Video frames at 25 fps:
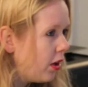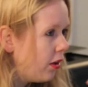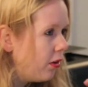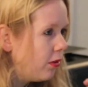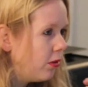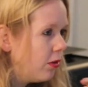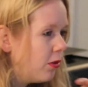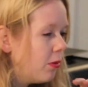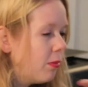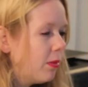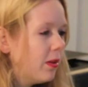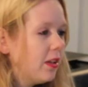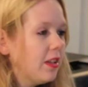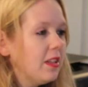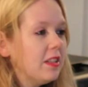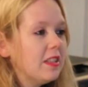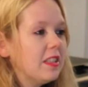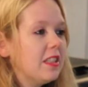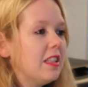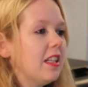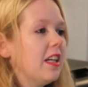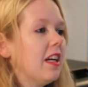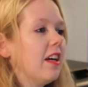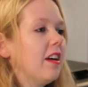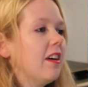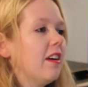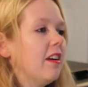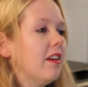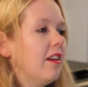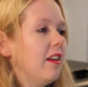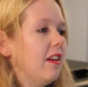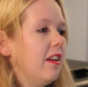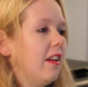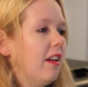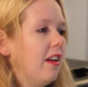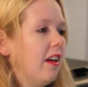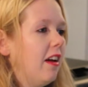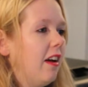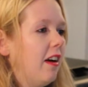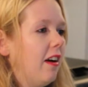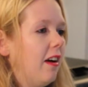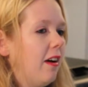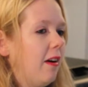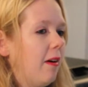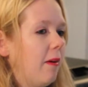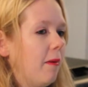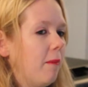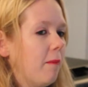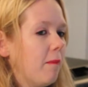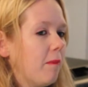nobody's there,
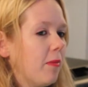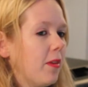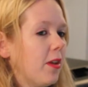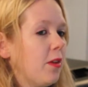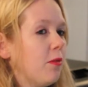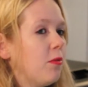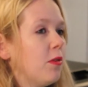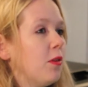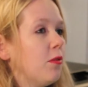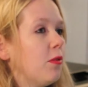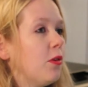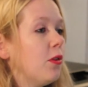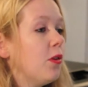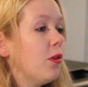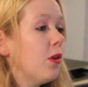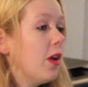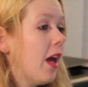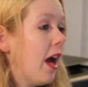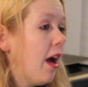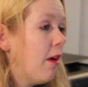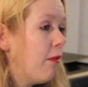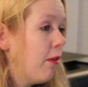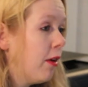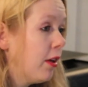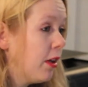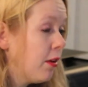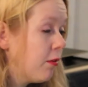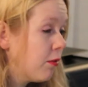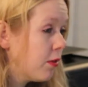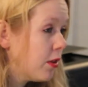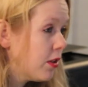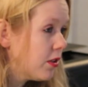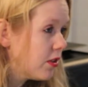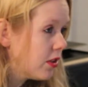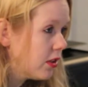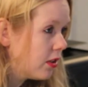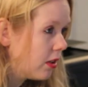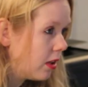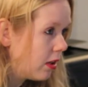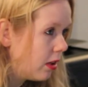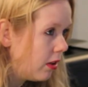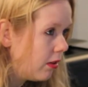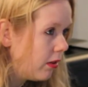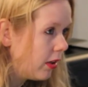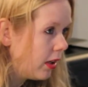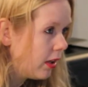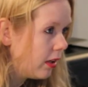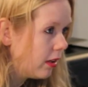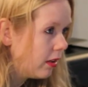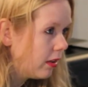even if you don't have any friends in
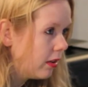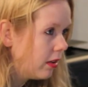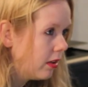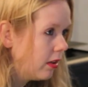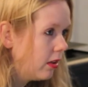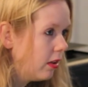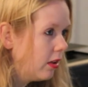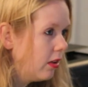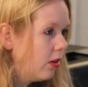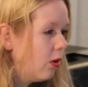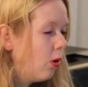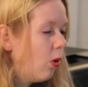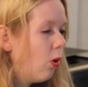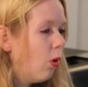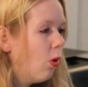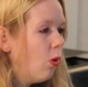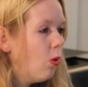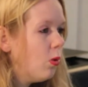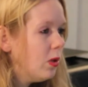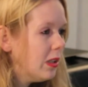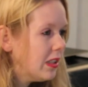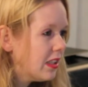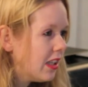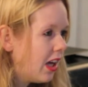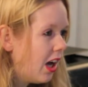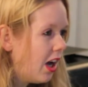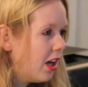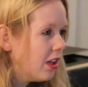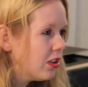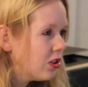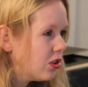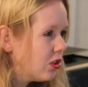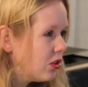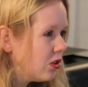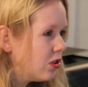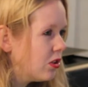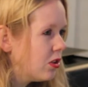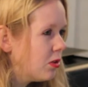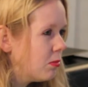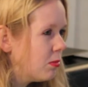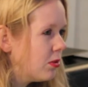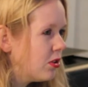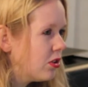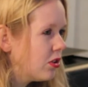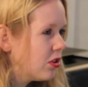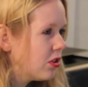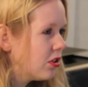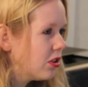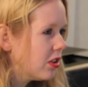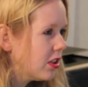Groningen, always ask just to be
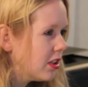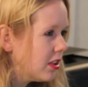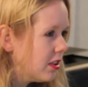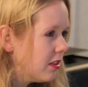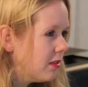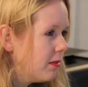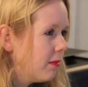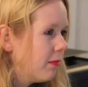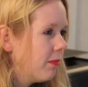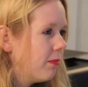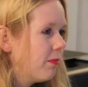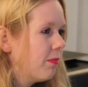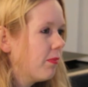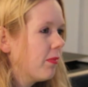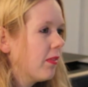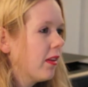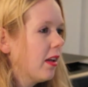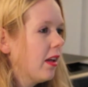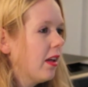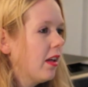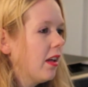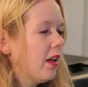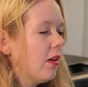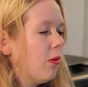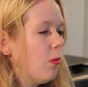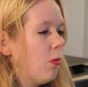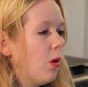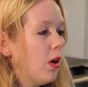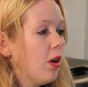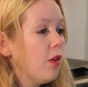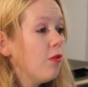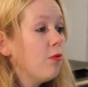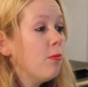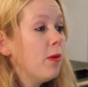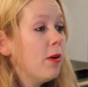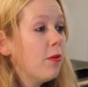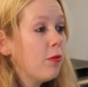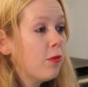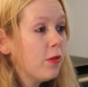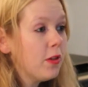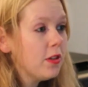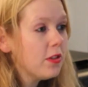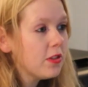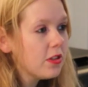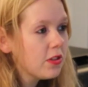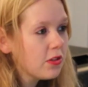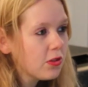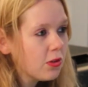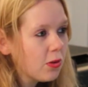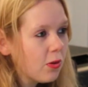sure. One of my
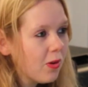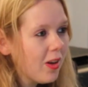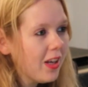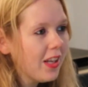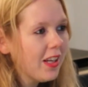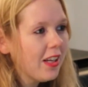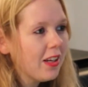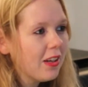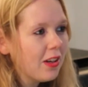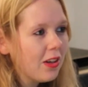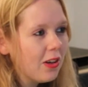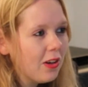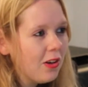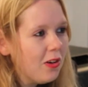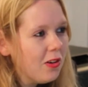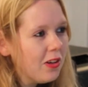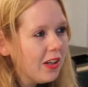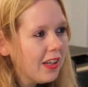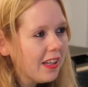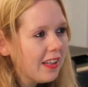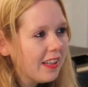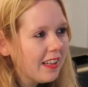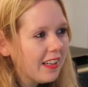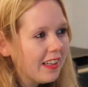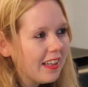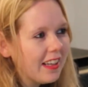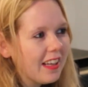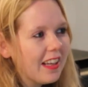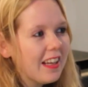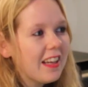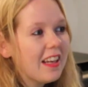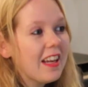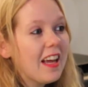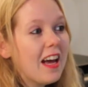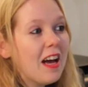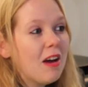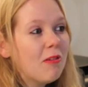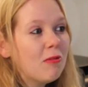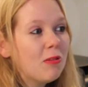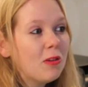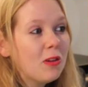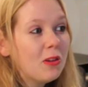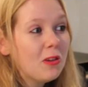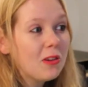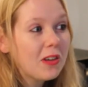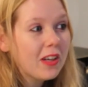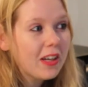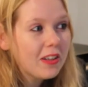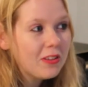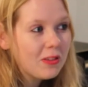friends is already in Groningen. Can they have a
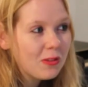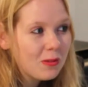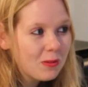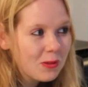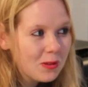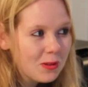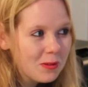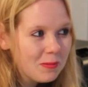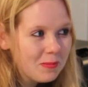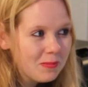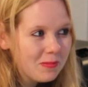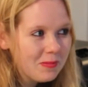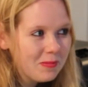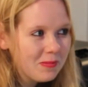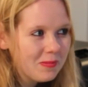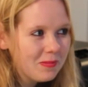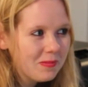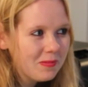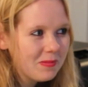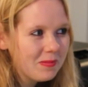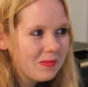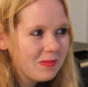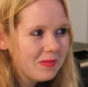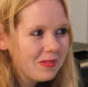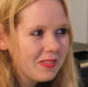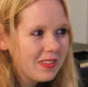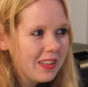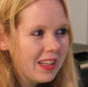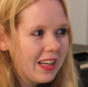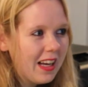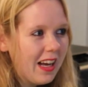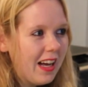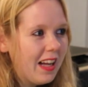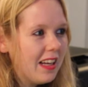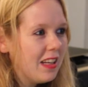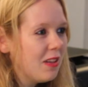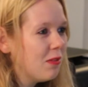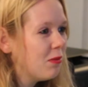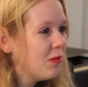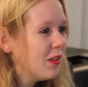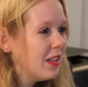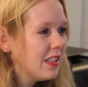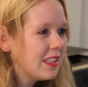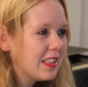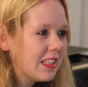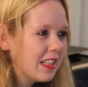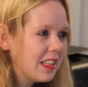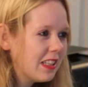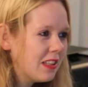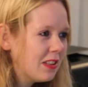look at the room? Mm-hmm. And if they
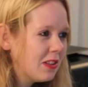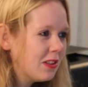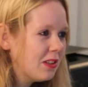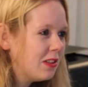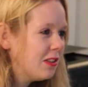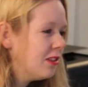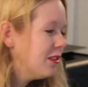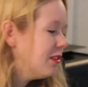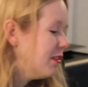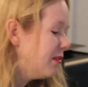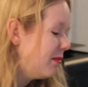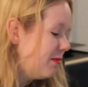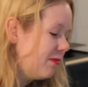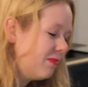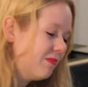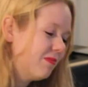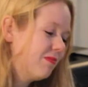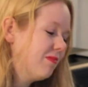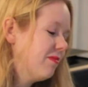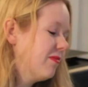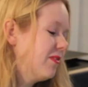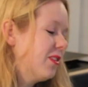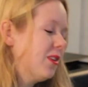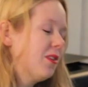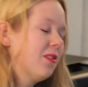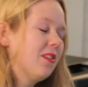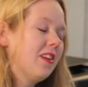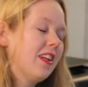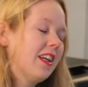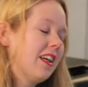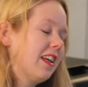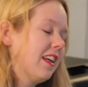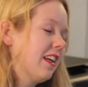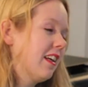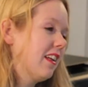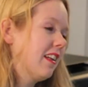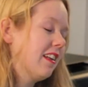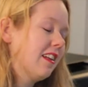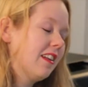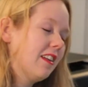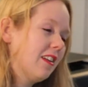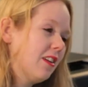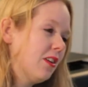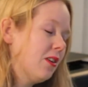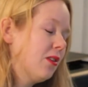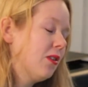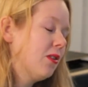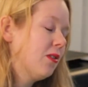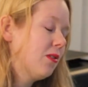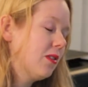say no, don't take it.
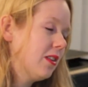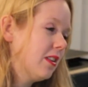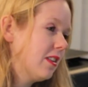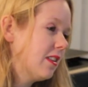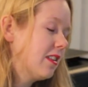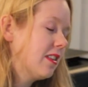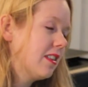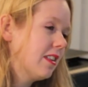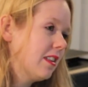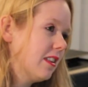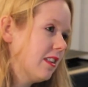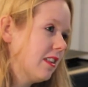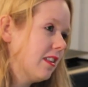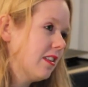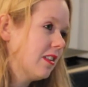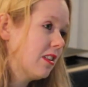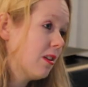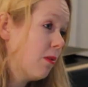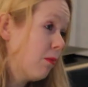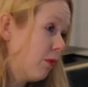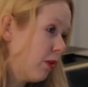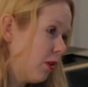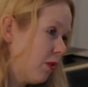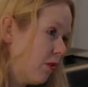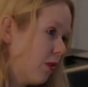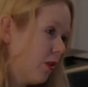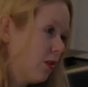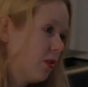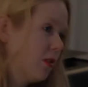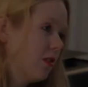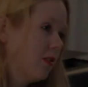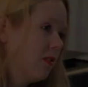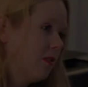You know it's something wrong.